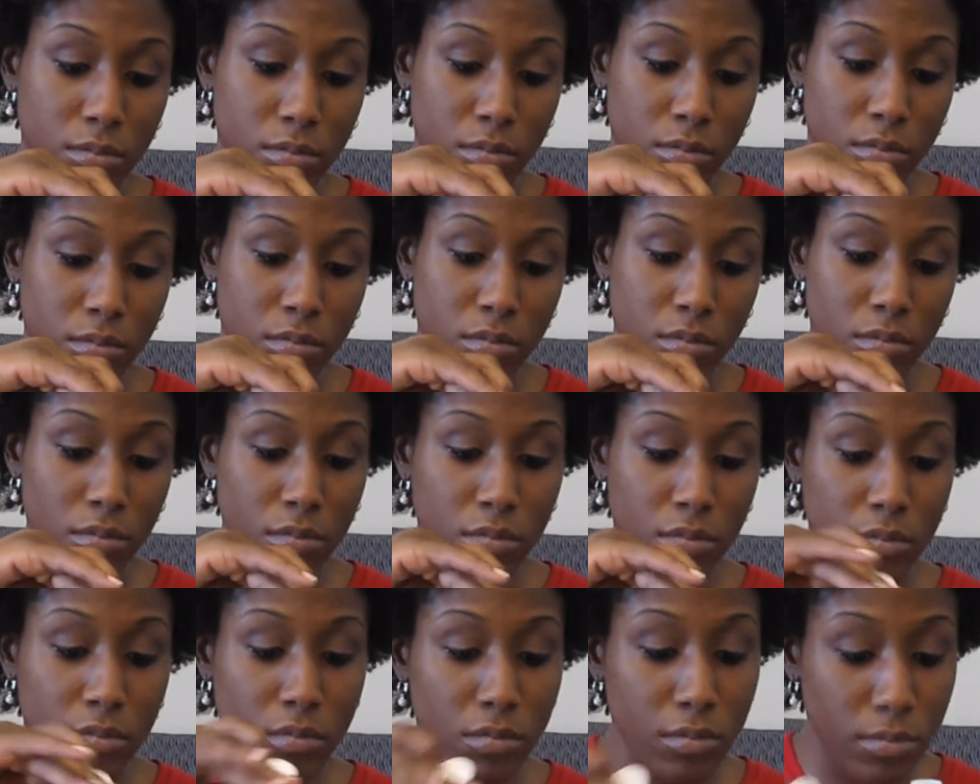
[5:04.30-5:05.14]

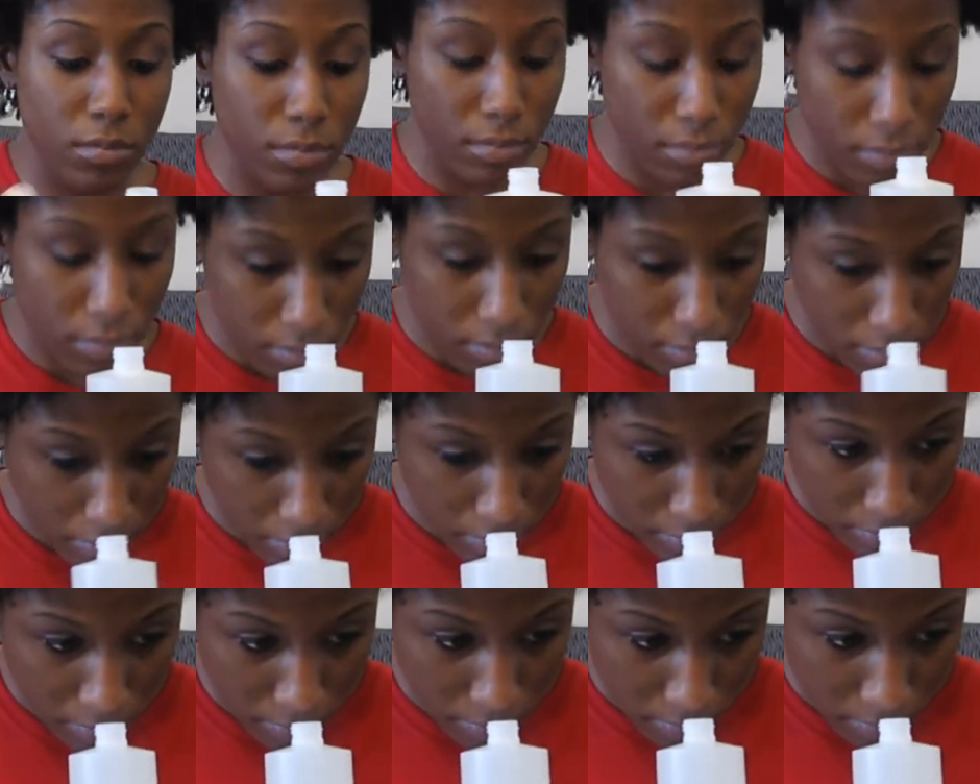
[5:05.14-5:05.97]

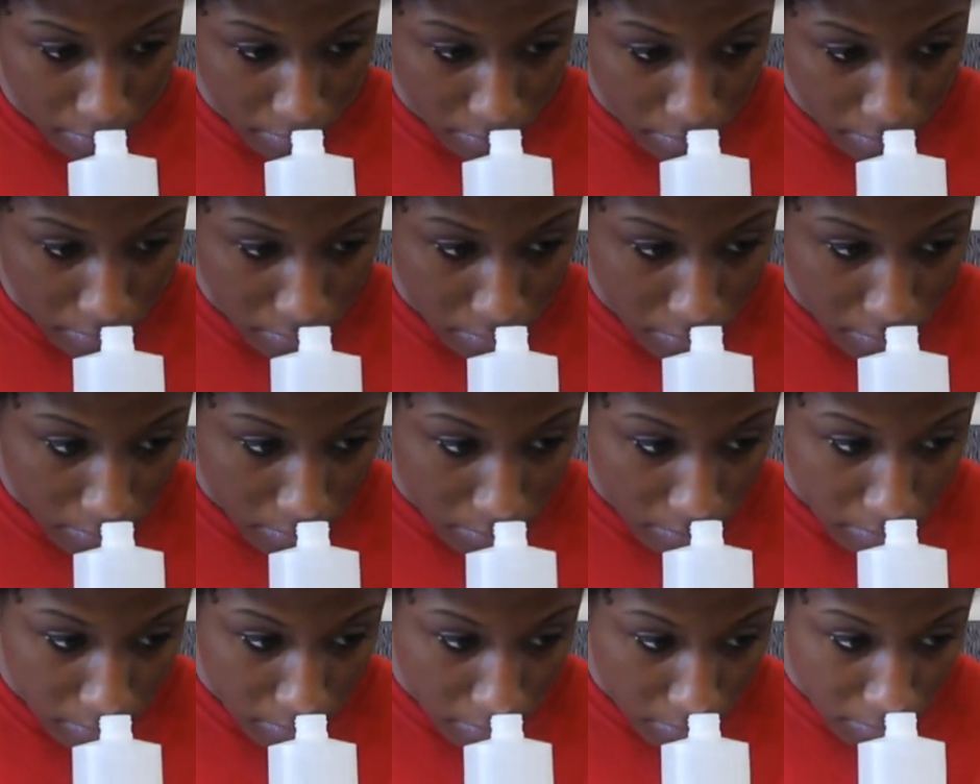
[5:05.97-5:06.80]

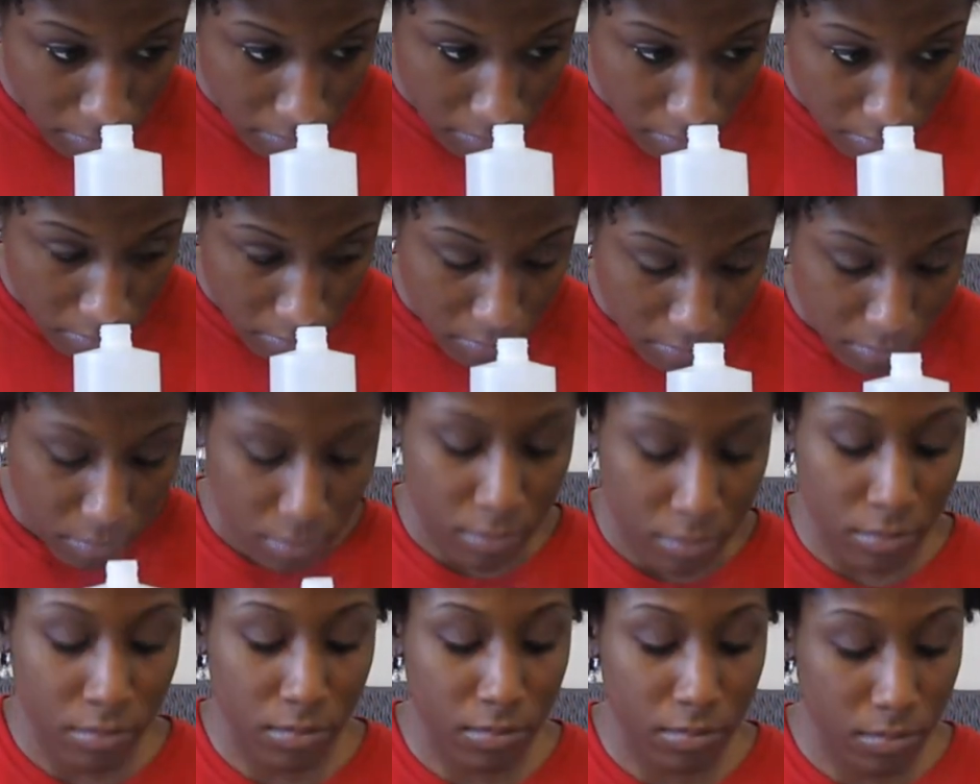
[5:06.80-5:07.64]

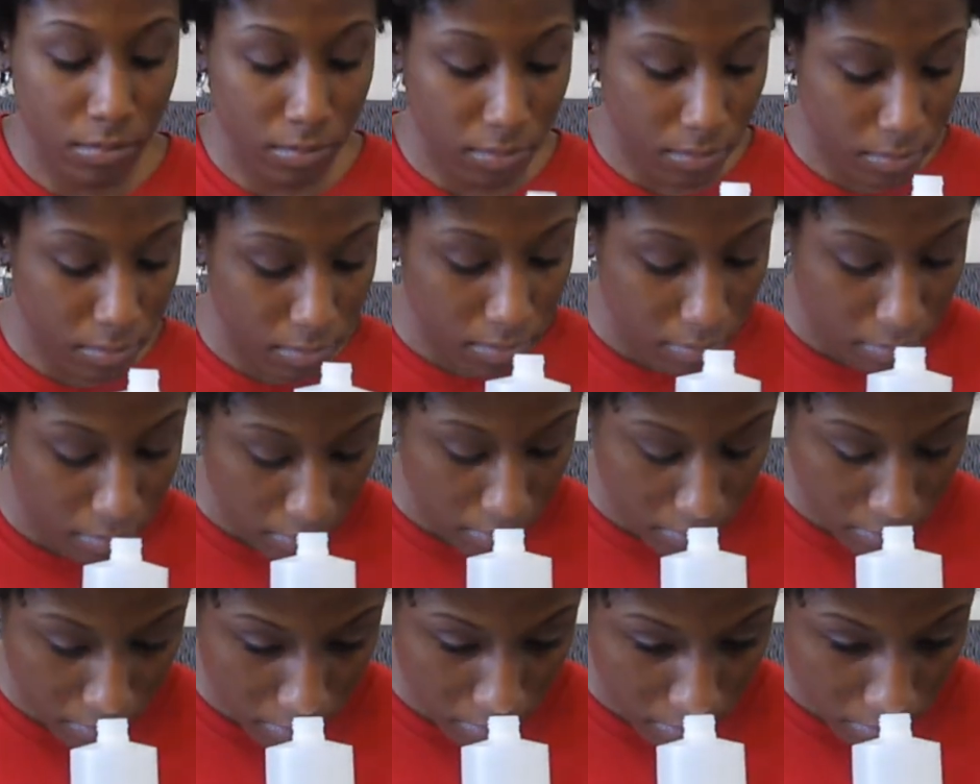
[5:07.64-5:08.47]

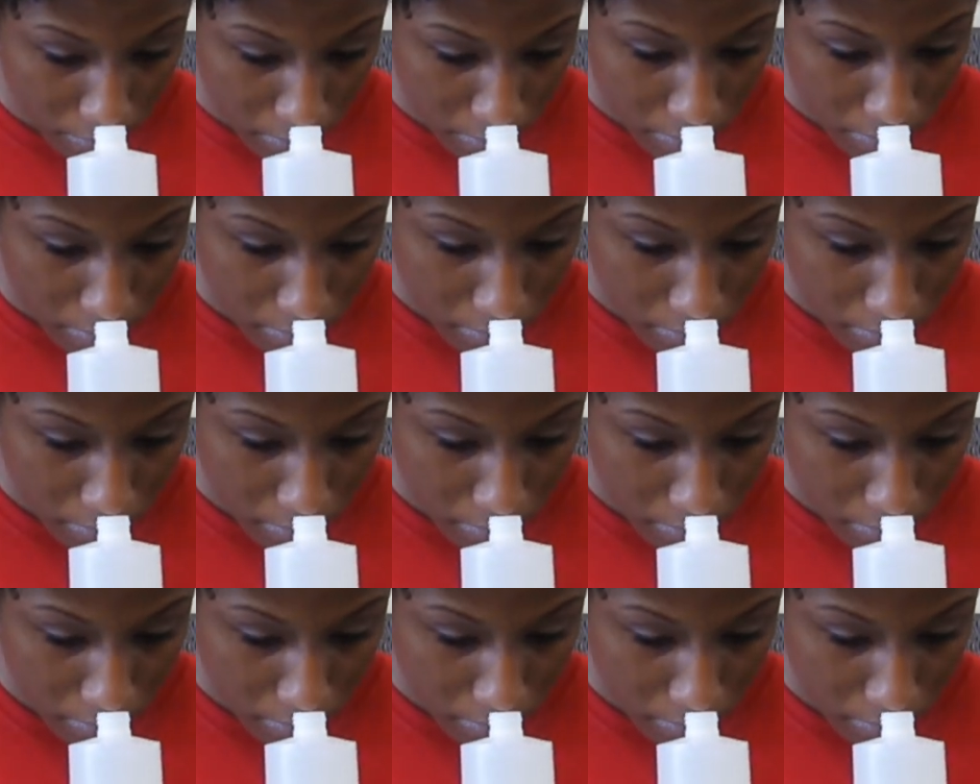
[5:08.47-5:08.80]
(no one is talking)